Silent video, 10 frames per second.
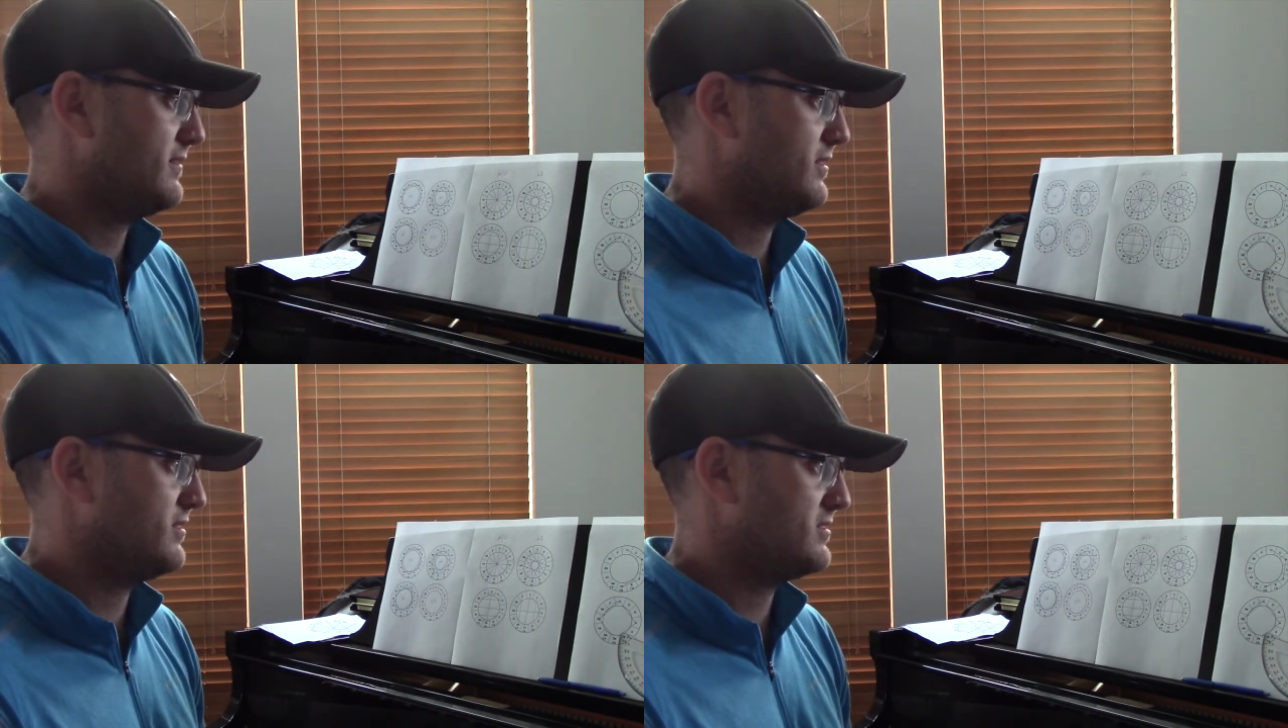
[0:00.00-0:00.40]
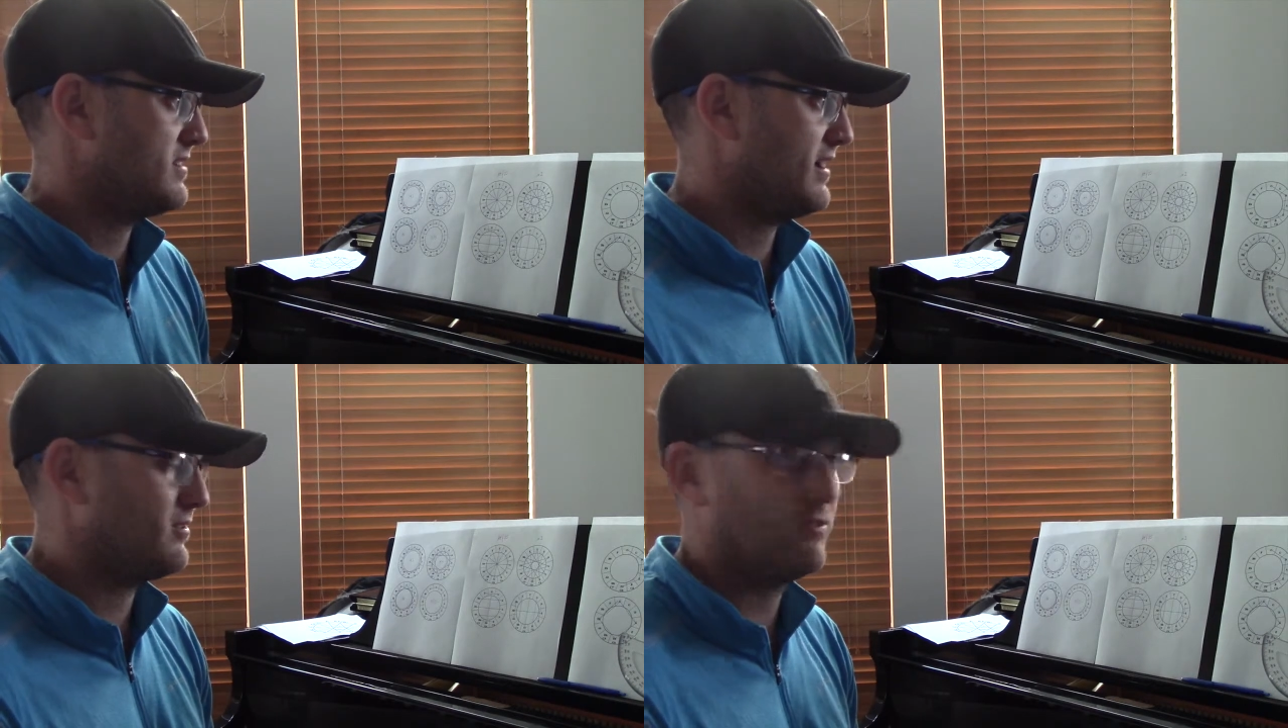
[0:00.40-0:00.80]
there's
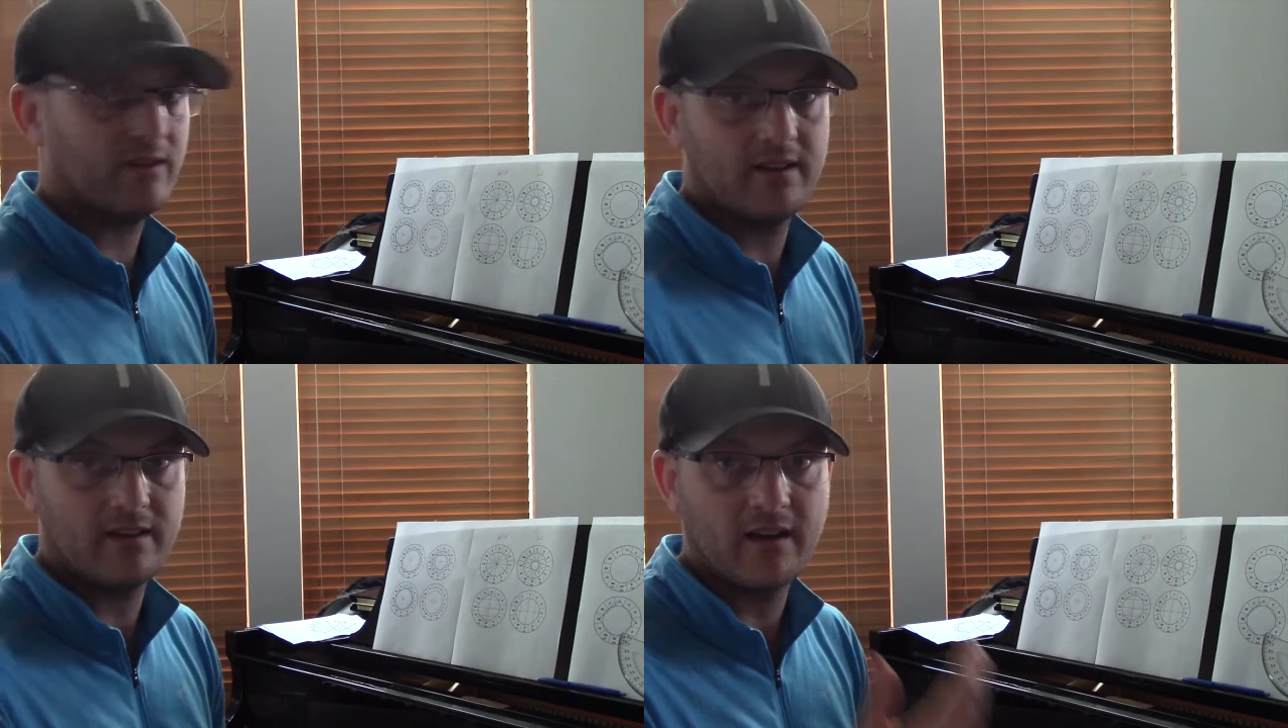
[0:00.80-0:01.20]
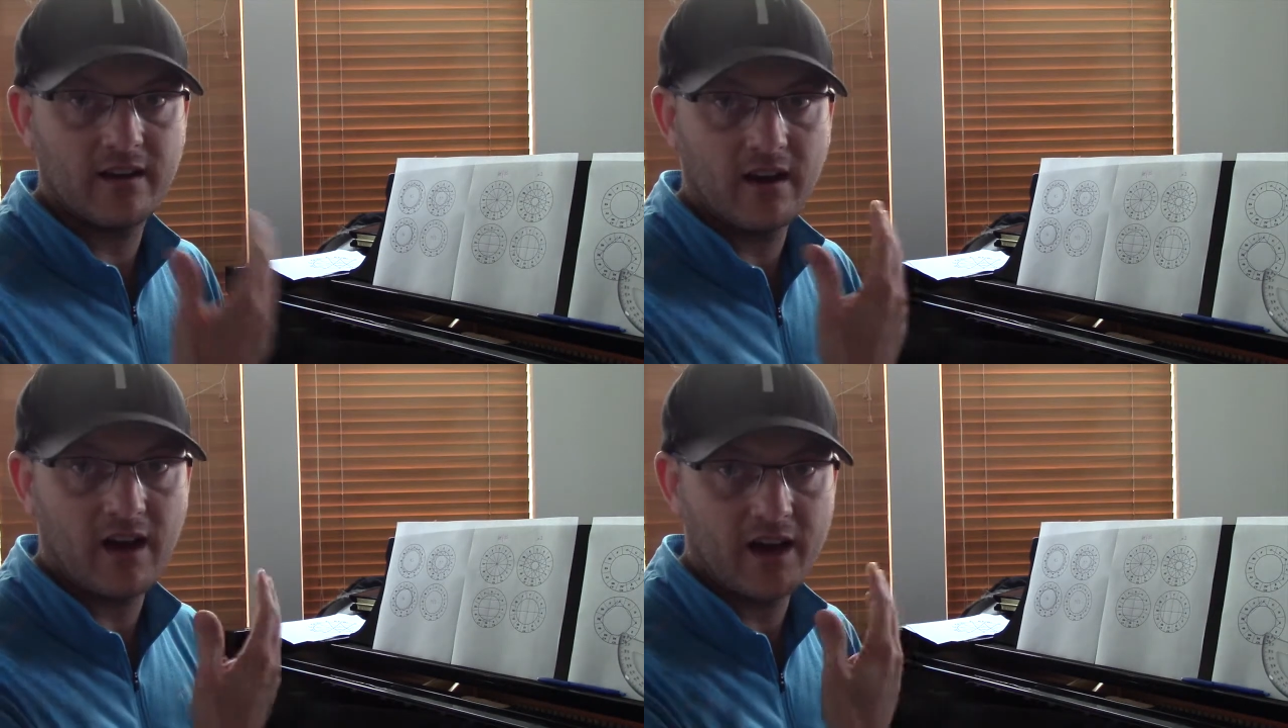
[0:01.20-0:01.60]
not only
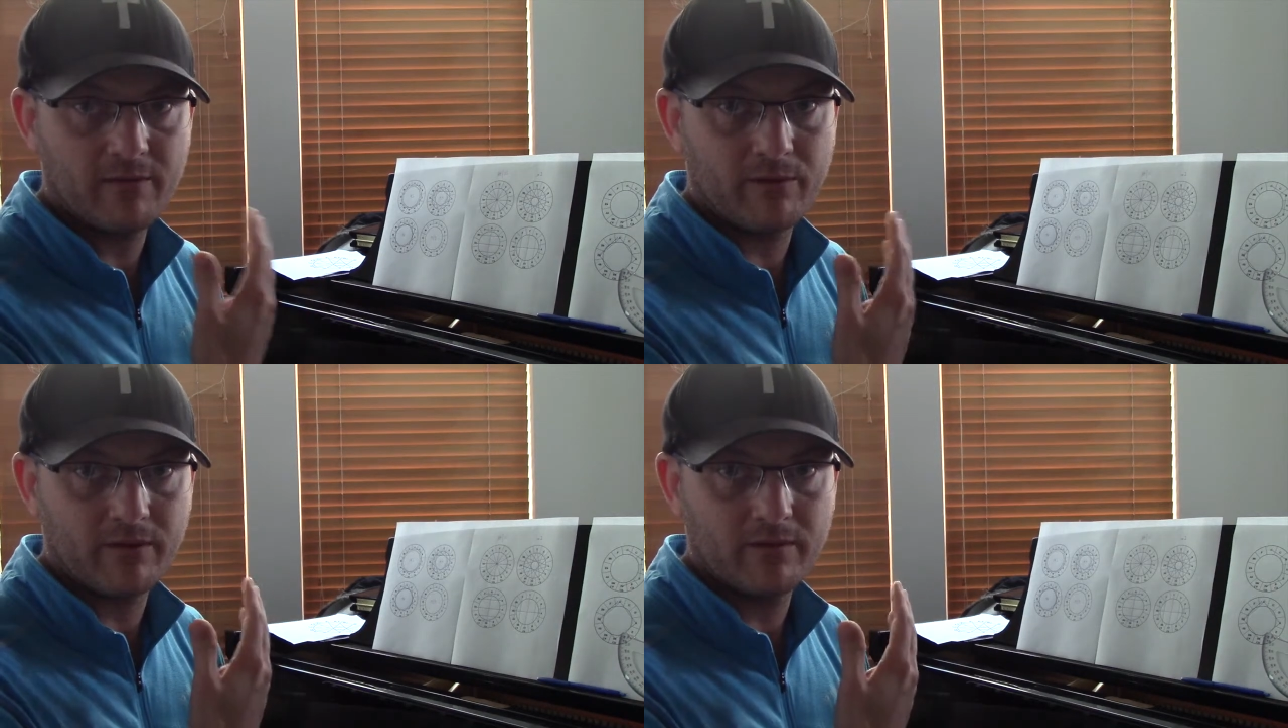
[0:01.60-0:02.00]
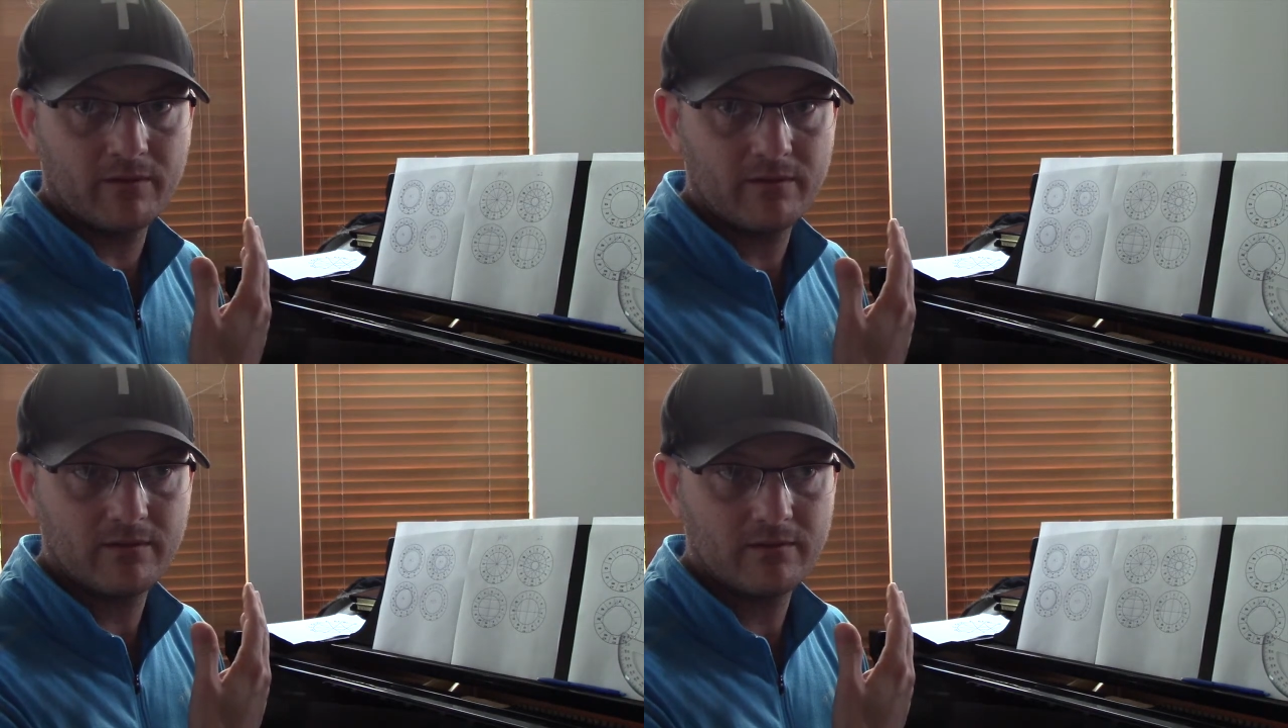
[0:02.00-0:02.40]
an audible,
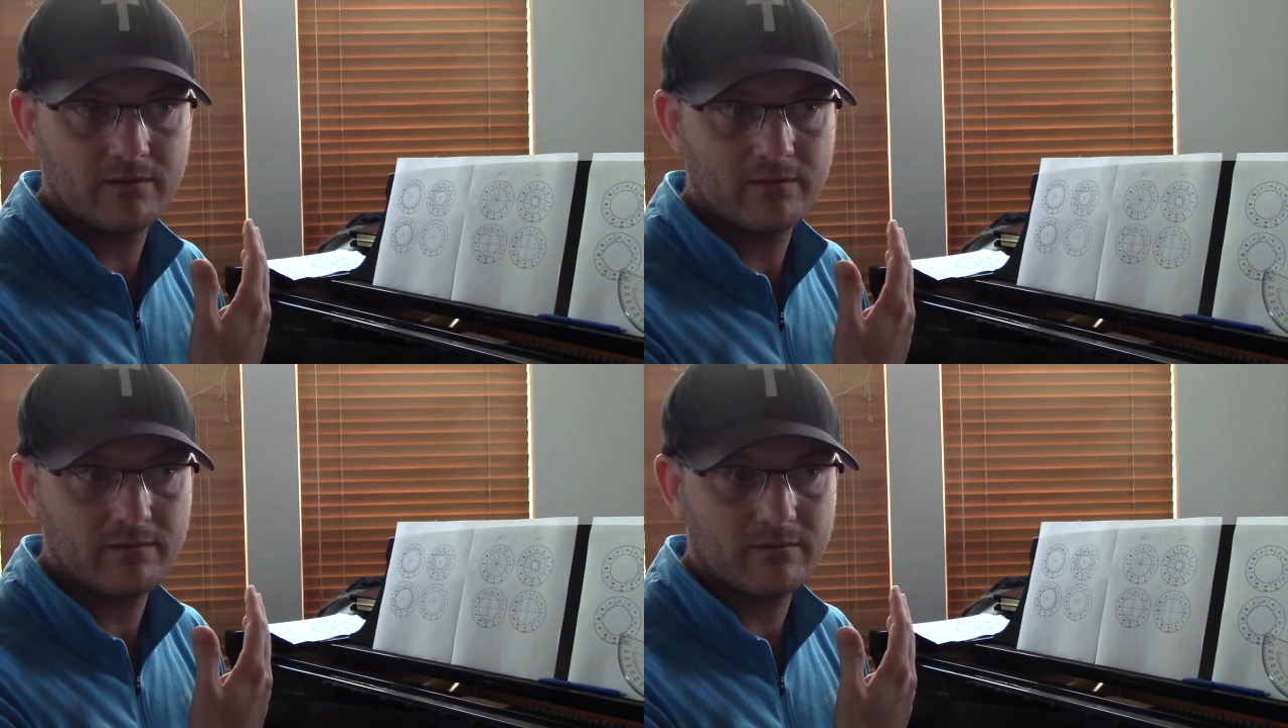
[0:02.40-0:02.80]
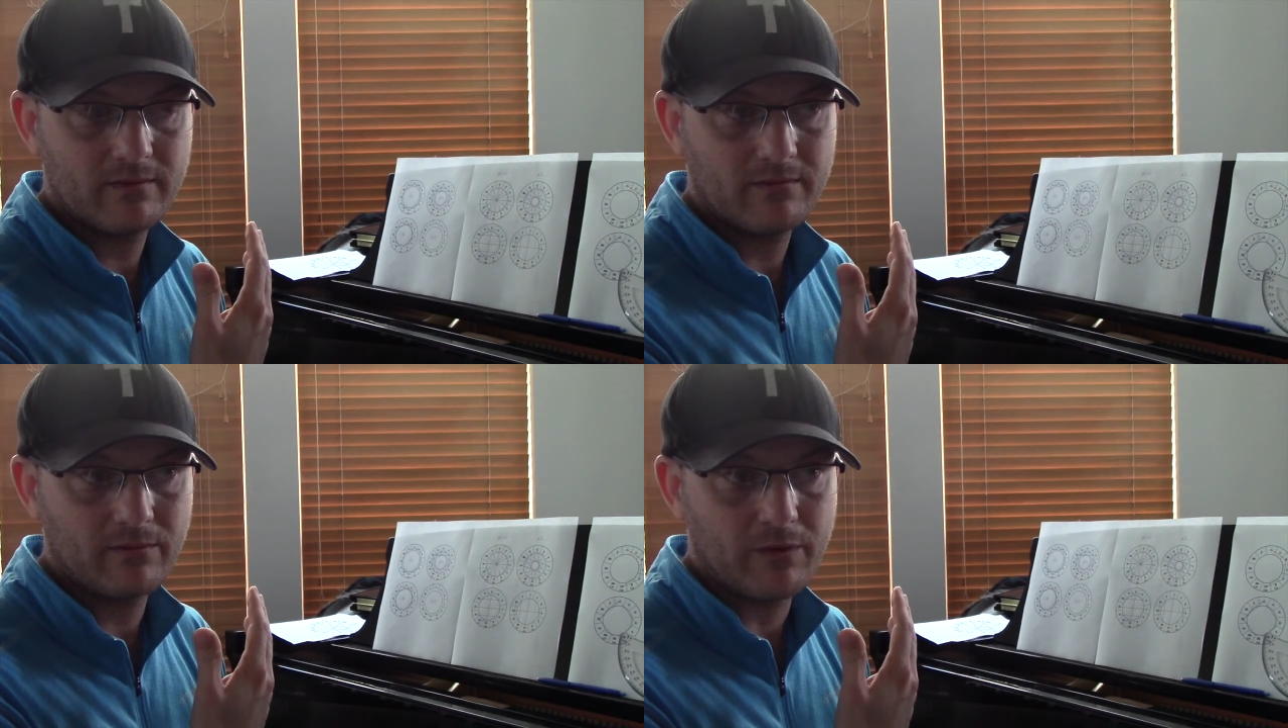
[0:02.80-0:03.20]

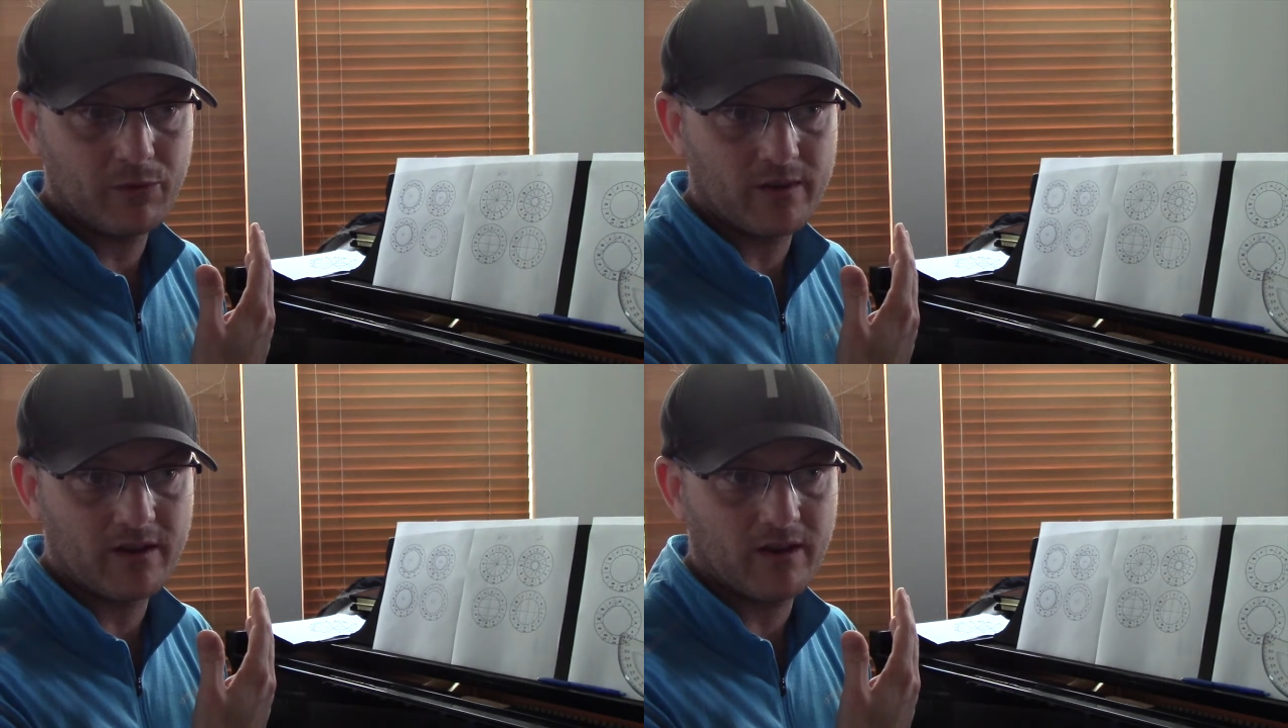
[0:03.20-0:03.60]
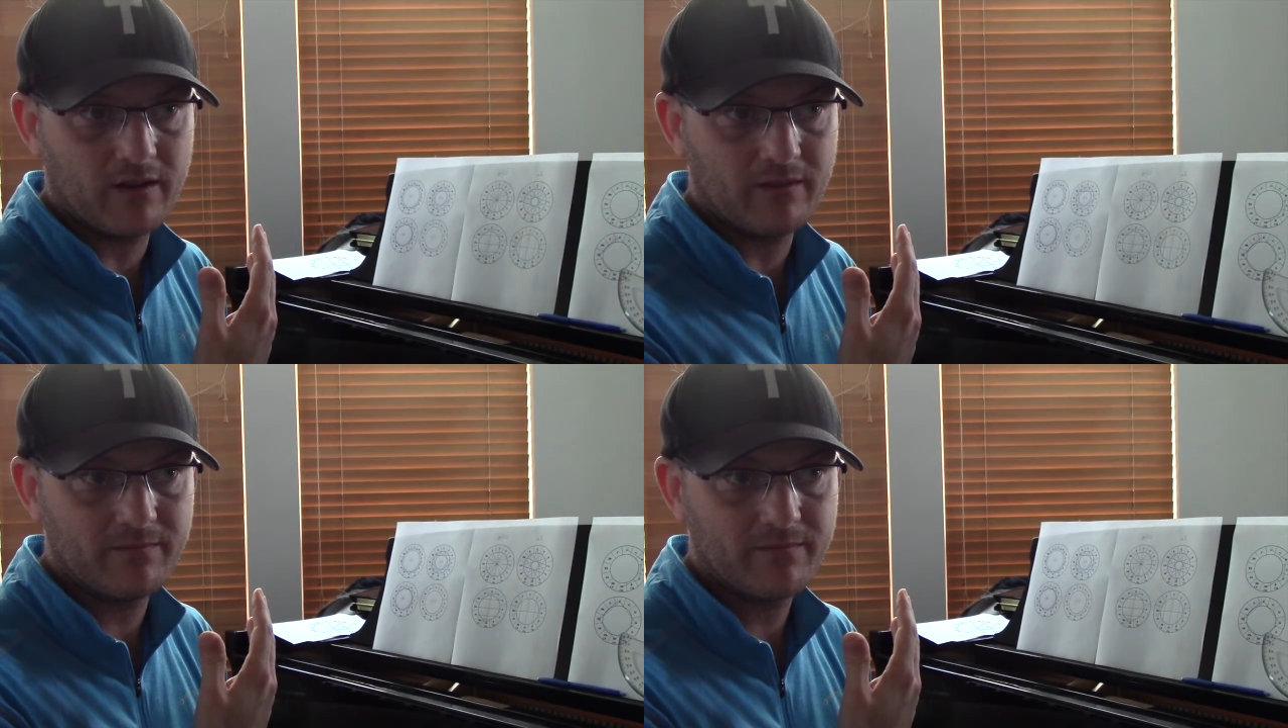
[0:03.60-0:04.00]
what would we call